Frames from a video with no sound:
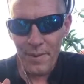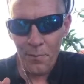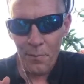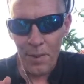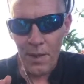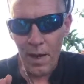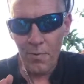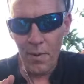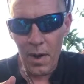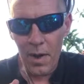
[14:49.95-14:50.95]
But I'm
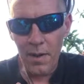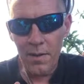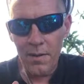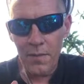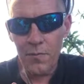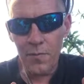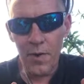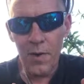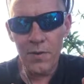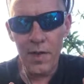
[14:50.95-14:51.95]
not, as far
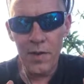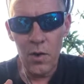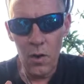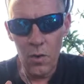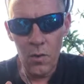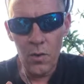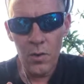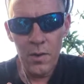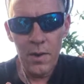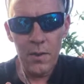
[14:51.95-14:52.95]
as I know,
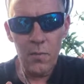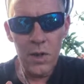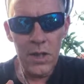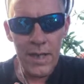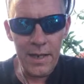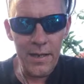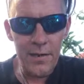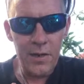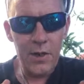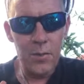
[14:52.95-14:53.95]
related to
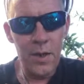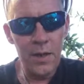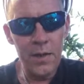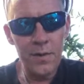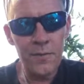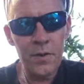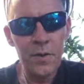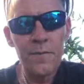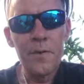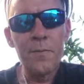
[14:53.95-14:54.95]
the Corellians.
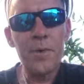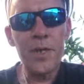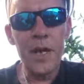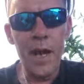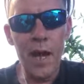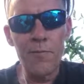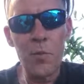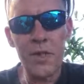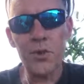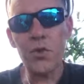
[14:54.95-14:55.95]
But they have
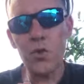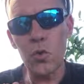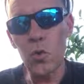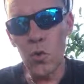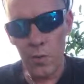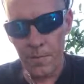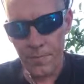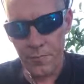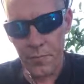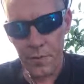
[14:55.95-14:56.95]
WitchSchool.
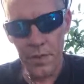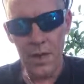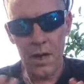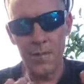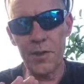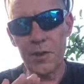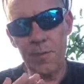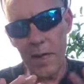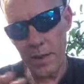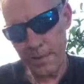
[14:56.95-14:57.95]
the common
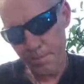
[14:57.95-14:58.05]
spelling.